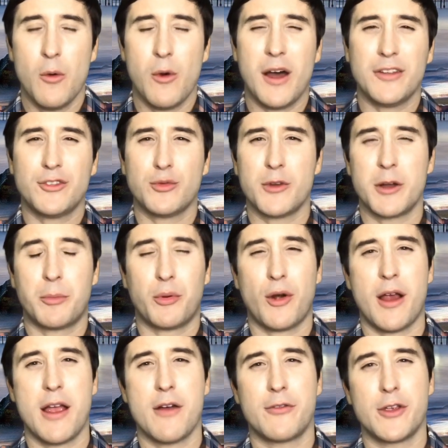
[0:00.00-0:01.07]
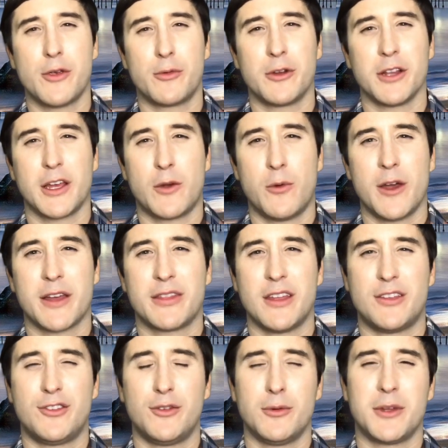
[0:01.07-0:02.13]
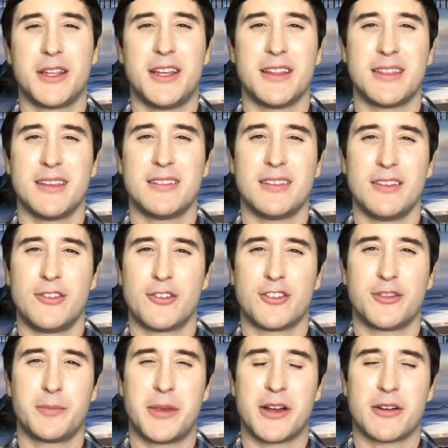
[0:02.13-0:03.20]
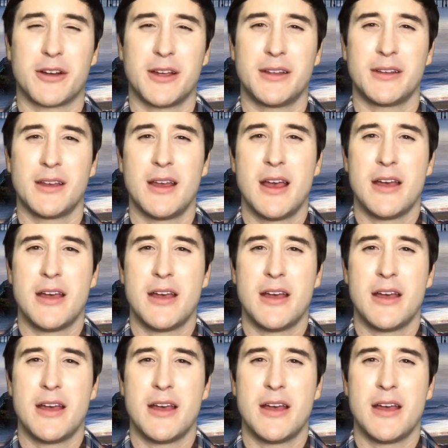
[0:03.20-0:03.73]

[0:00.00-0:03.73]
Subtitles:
Well, I just want to pray over you really quick that you would get this in your spirit,